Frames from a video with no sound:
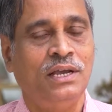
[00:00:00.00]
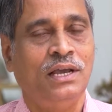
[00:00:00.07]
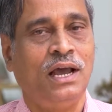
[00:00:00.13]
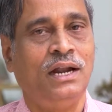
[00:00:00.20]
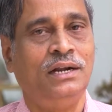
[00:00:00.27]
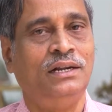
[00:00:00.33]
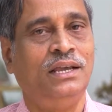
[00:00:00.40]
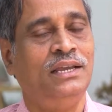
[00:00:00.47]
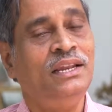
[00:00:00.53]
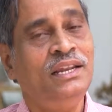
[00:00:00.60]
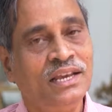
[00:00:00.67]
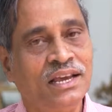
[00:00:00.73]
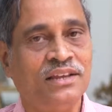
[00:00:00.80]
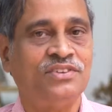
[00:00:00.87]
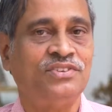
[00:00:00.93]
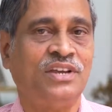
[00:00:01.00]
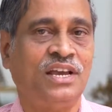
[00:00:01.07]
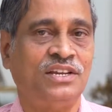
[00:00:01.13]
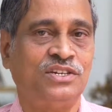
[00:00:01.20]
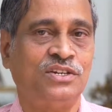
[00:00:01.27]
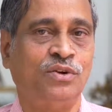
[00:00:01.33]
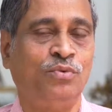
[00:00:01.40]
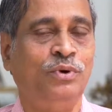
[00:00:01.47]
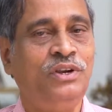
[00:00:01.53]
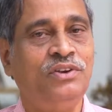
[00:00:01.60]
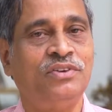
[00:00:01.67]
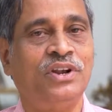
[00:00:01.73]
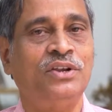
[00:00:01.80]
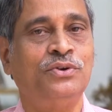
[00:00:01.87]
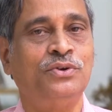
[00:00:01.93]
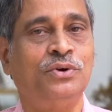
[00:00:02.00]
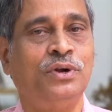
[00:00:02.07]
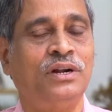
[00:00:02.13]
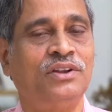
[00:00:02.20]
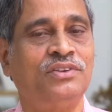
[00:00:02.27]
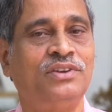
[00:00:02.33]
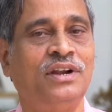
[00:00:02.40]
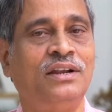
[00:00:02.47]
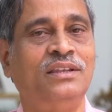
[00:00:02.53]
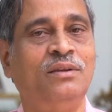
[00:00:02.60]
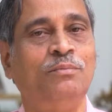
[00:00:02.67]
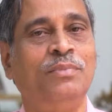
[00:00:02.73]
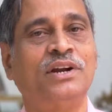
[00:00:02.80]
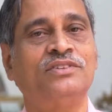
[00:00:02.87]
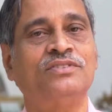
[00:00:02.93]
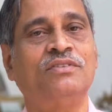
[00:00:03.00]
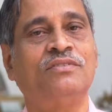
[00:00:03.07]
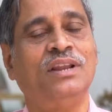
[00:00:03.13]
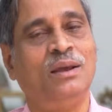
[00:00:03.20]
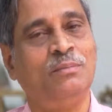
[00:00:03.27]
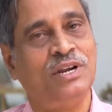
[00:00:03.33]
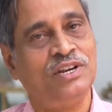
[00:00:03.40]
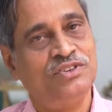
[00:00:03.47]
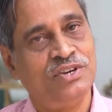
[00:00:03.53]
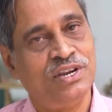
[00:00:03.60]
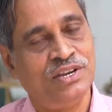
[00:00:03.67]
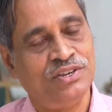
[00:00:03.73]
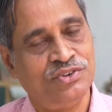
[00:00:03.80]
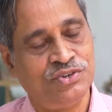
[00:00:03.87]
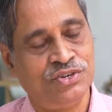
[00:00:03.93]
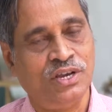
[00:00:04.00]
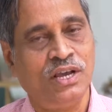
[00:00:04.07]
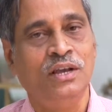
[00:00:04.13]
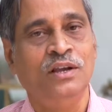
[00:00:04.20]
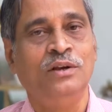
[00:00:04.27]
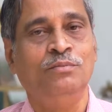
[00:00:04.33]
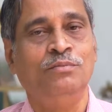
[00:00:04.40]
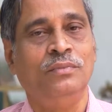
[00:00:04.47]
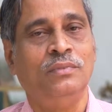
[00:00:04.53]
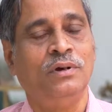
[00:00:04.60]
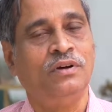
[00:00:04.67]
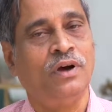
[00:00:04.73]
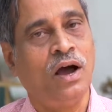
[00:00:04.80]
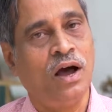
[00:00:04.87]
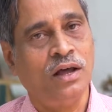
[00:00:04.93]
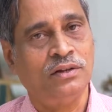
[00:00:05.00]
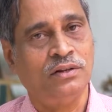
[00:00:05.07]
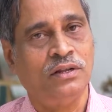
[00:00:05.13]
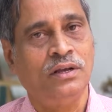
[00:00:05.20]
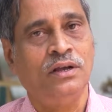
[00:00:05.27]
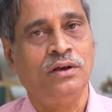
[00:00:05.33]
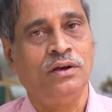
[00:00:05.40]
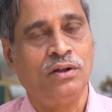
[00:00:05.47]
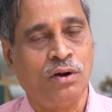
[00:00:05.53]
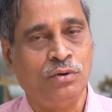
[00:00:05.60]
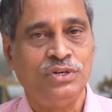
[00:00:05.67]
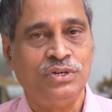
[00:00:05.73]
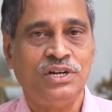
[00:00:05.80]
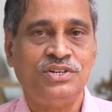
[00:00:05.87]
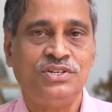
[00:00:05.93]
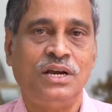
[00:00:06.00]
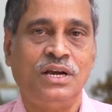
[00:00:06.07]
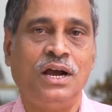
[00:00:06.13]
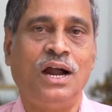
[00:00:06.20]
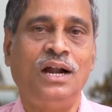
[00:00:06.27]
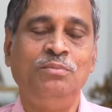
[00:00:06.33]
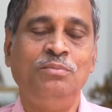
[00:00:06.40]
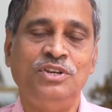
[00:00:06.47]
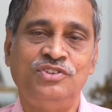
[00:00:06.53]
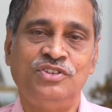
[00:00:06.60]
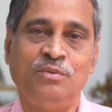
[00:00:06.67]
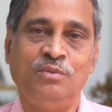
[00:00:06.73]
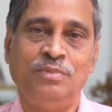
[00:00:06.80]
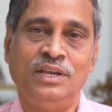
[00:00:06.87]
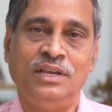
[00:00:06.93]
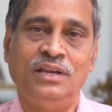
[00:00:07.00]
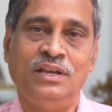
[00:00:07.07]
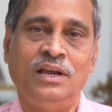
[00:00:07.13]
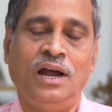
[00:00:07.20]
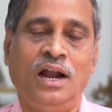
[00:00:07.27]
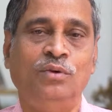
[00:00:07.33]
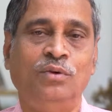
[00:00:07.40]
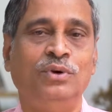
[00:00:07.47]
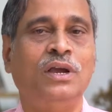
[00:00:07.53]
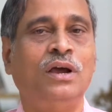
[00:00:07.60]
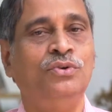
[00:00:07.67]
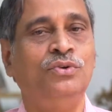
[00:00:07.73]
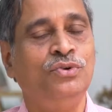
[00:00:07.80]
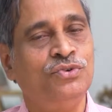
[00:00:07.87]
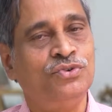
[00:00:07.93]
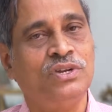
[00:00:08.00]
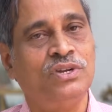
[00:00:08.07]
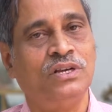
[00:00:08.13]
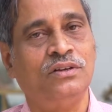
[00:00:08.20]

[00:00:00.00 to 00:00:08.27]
And in ICRISAT, we try to understand the impacts of climate change on groundnut and PGNP, and we have used